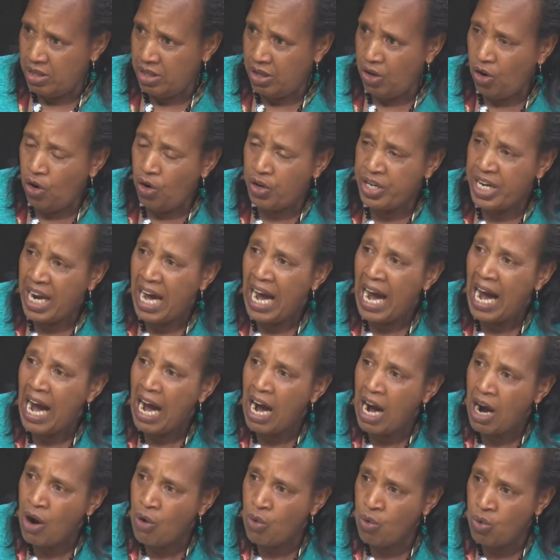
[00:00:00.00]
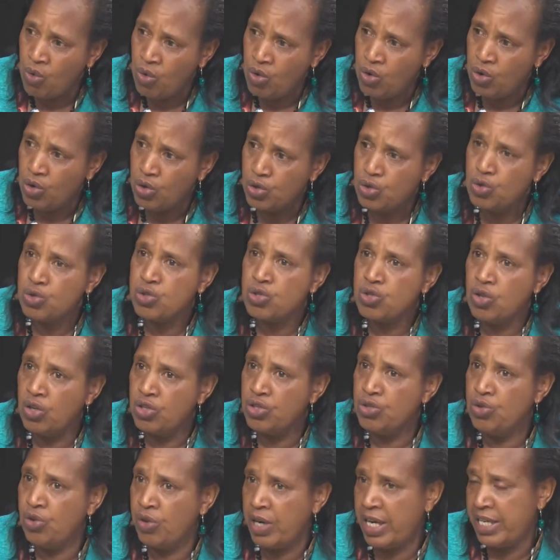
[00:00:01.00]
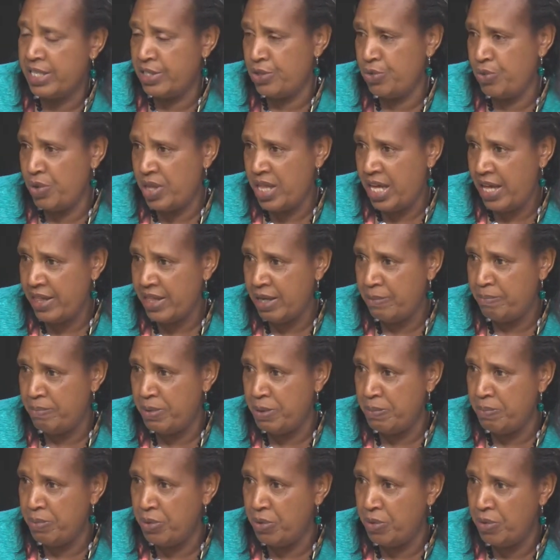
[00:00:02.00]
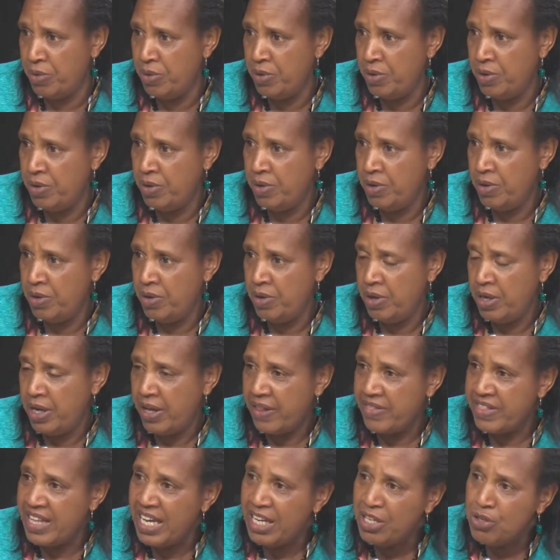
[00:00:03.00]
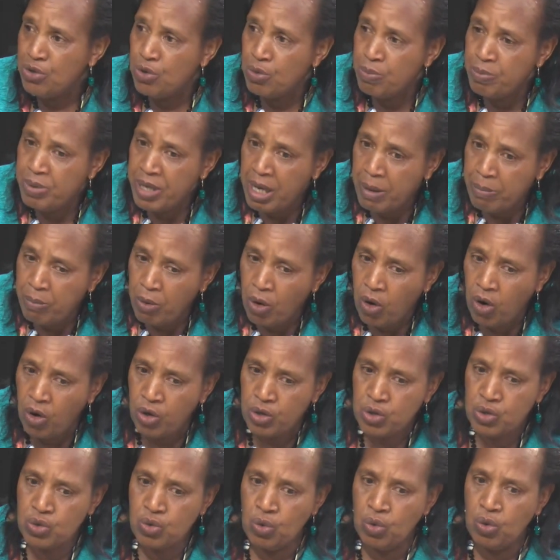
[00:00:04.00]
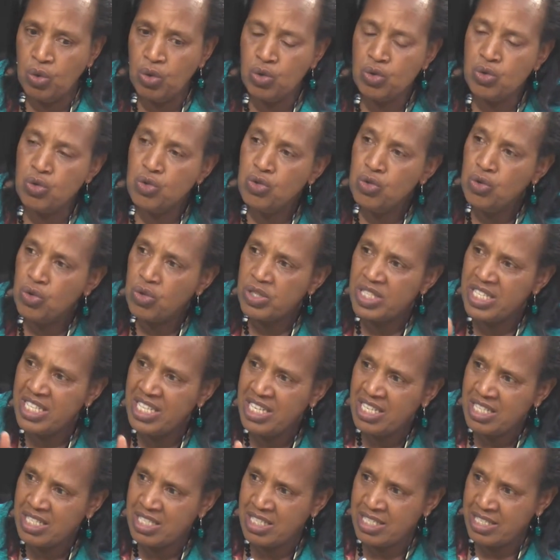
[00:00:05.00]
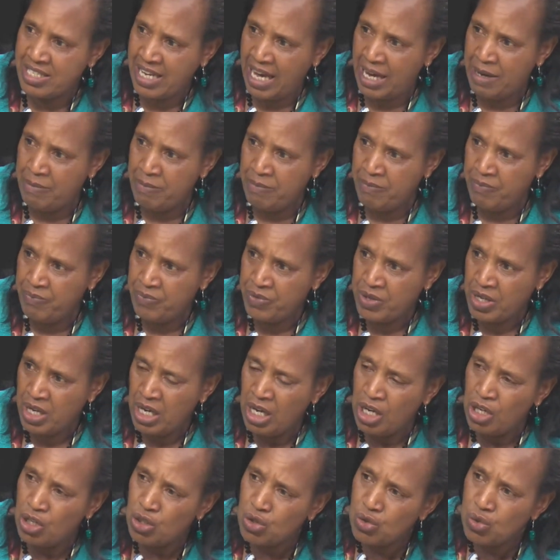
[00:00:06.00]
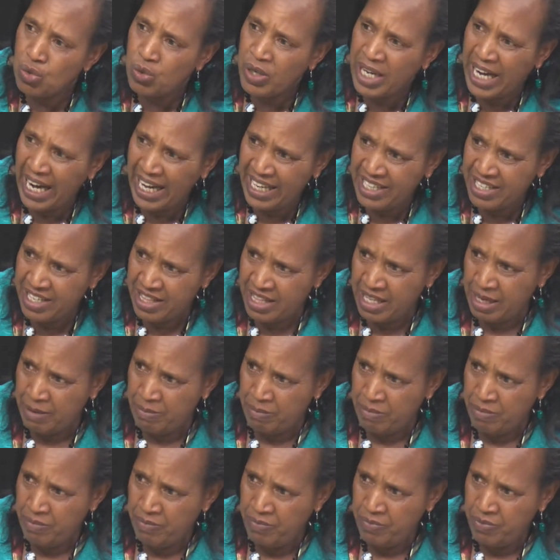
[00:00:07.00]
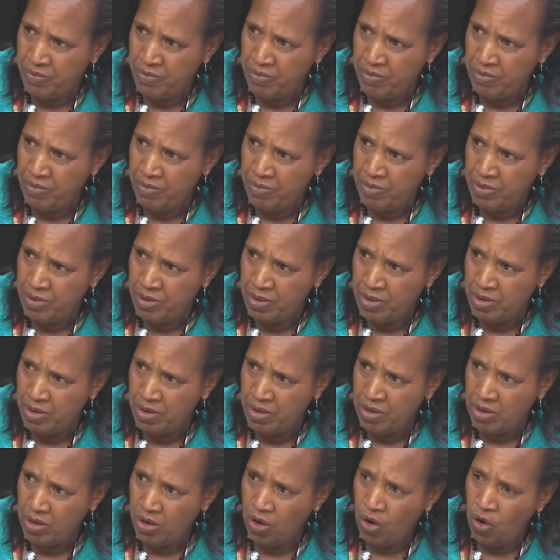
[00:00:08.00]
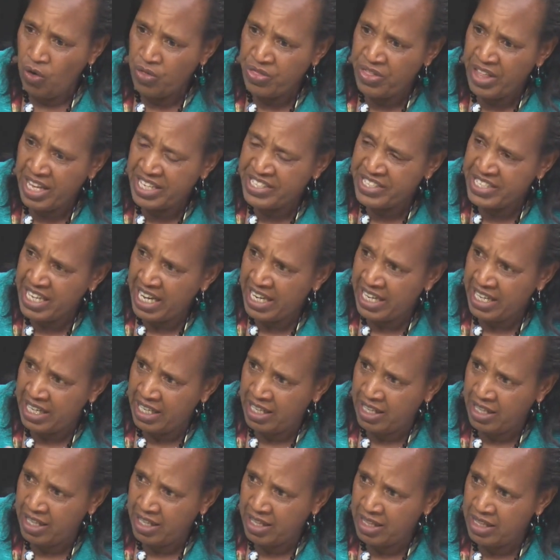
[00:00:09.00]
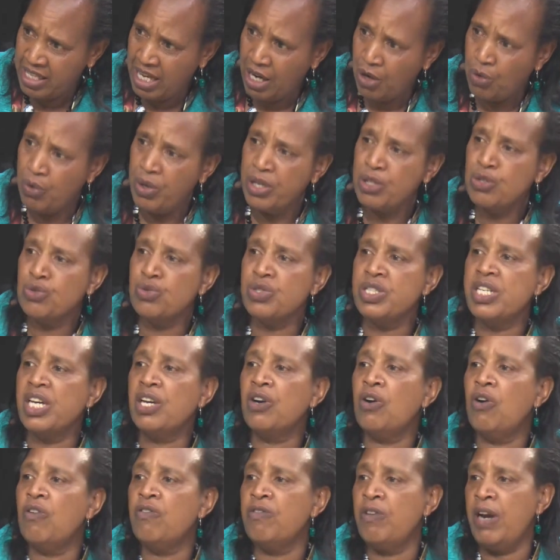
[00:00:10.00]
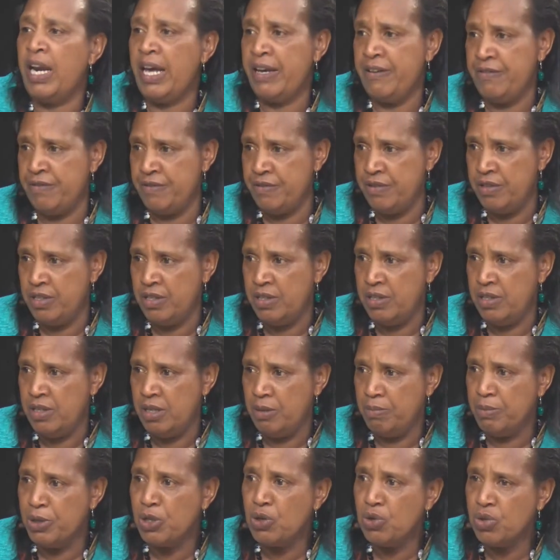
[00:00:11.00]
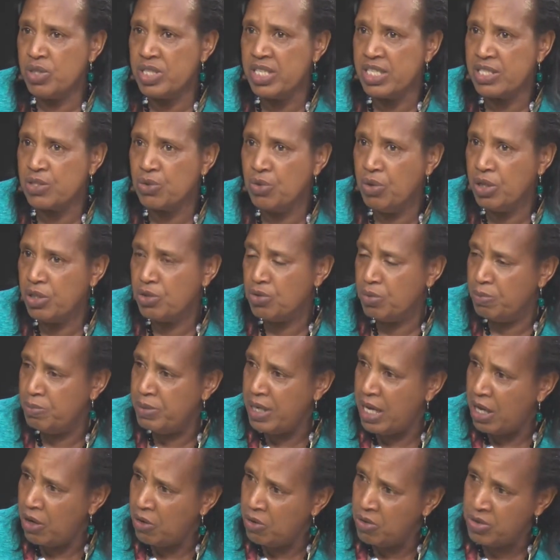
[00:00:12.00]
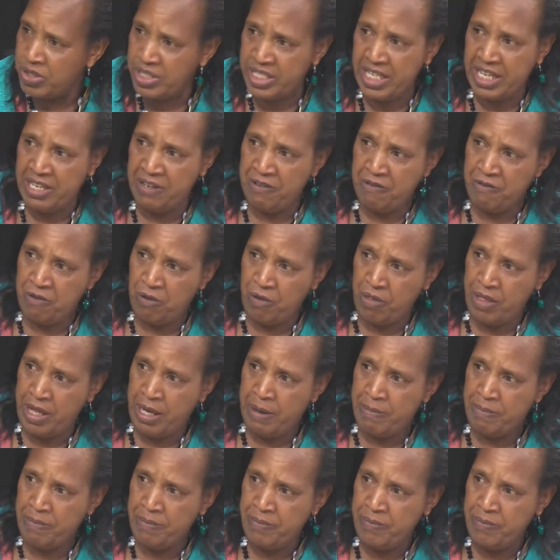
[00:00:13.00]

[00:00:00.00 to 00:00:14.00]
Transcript: on how to socialize with other people. Then you'll be able also to use this time to guide them on the journey they are going to take of life, because it's going to be a long journey for them.